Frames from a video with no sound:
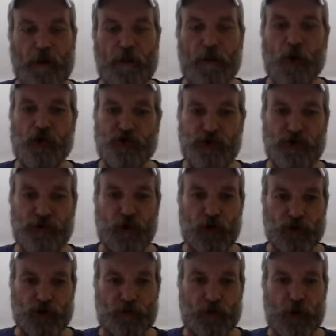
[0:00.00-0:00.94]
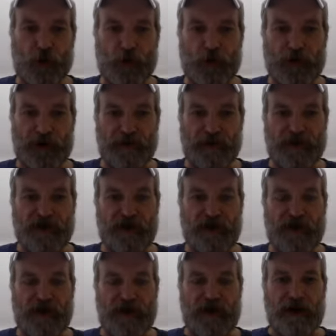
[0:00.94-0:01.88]
Most of those programs
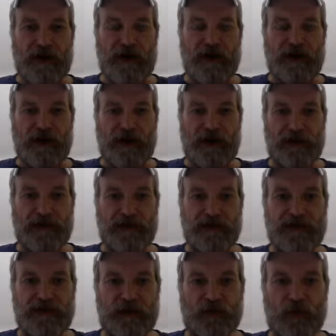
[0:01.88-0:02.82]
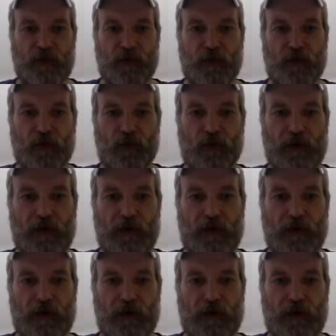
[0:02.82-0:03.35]
entitle